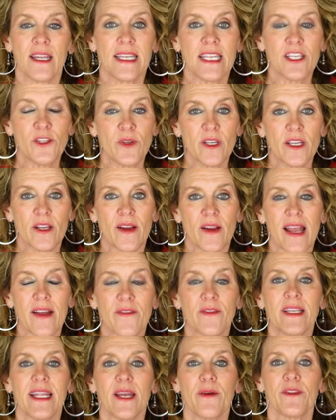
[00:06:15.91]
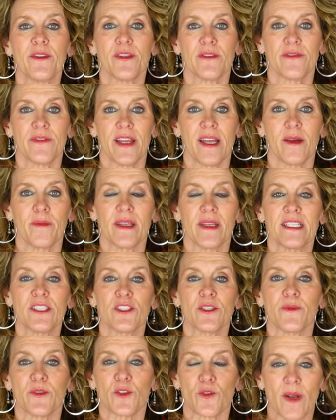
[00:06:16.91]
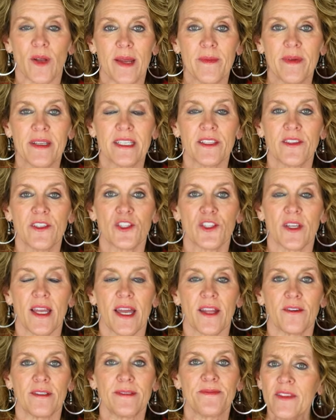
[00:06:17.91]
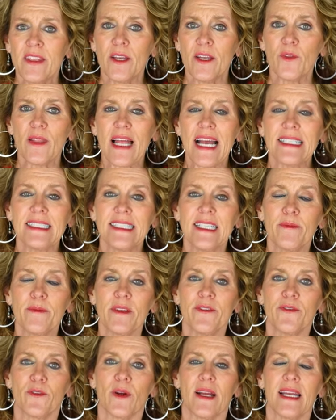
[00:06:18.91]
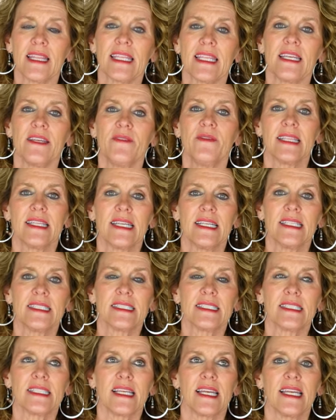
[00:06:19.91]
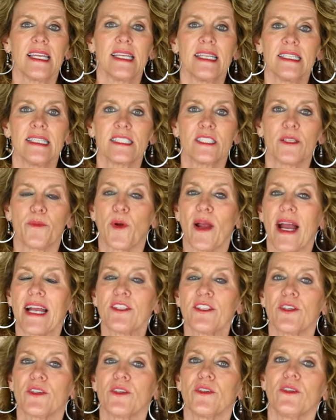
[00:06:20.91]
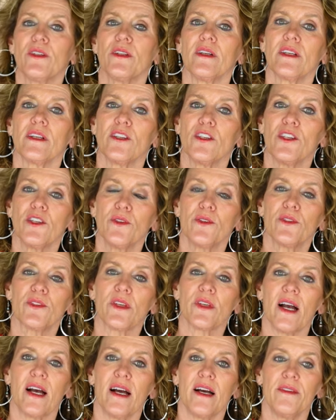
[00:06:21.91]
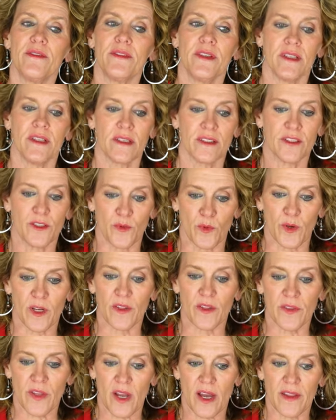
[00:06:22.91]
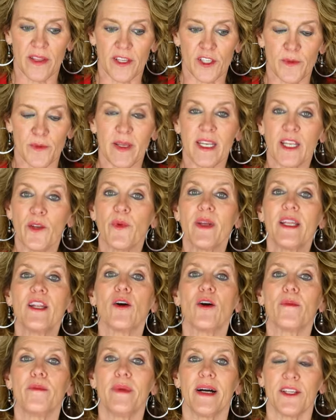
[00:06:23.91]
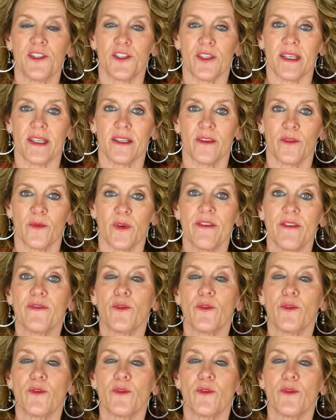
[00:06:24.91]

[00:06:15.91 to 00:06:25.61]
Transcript: I need you here every day with your family, subscribing to the channel. The last thing before I leave this is the practical use of the real knowledge, meaning we don't budget, we